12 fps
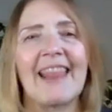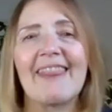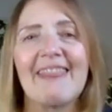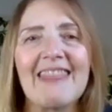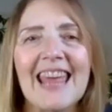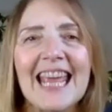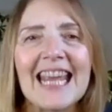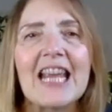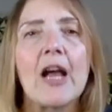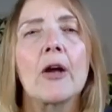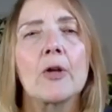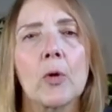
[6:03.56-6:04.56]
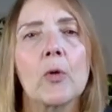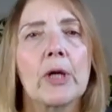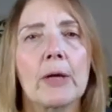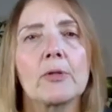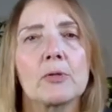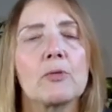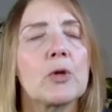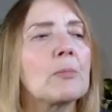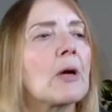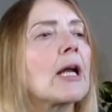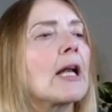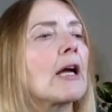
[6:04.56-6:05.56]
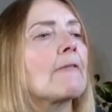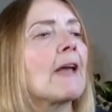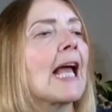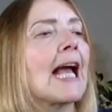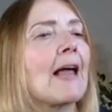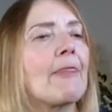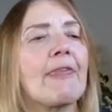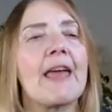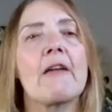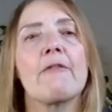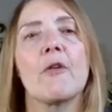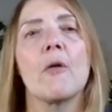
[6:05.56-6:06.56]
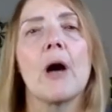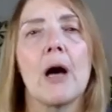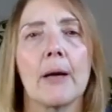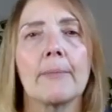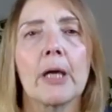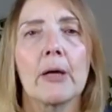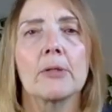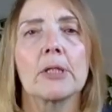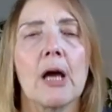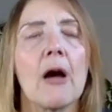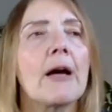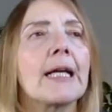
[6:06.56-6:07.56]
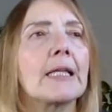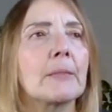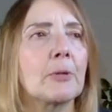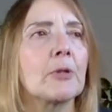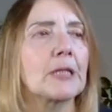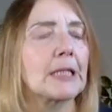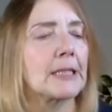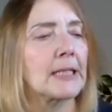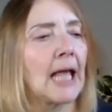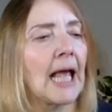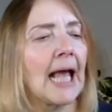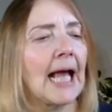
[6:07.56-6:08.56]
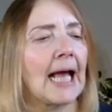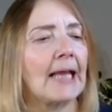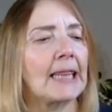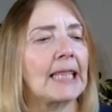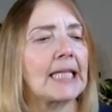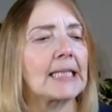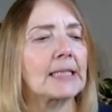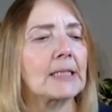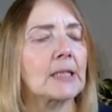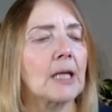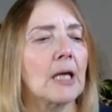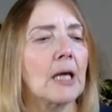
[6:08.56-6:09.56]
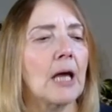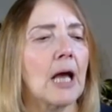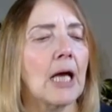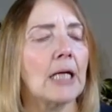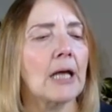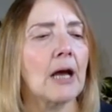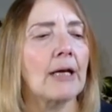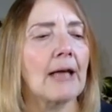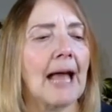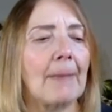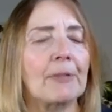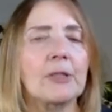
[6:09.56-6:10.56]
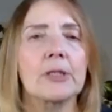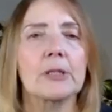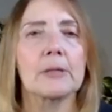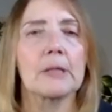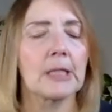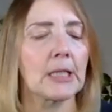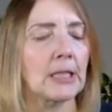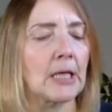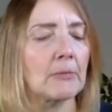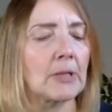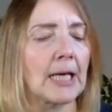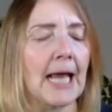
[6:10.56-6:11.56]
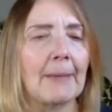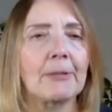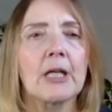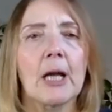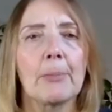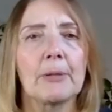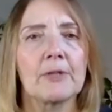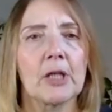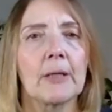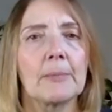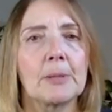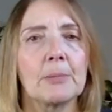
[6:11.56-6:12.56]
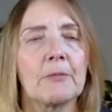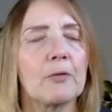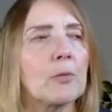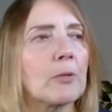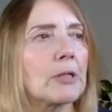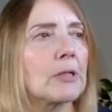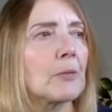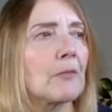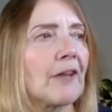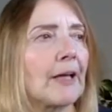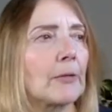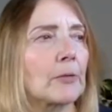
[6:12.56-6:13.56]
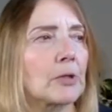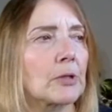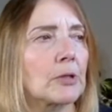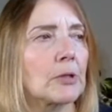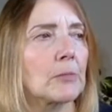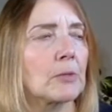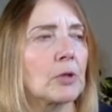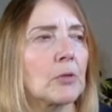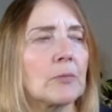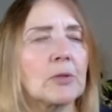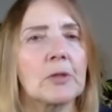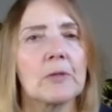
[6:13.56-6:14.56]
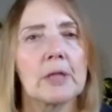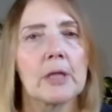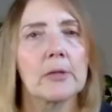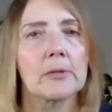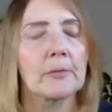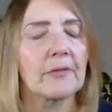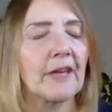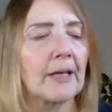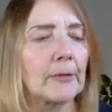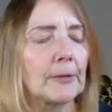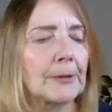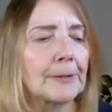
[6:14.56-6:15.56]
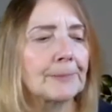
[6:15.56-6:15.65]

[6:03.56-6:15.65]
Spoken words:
and they are not going to ruin my life. And therefore I'm going to hide the bodies. And this kind of happened, it happened a couple of times before bodies were found. Two of the girls were found.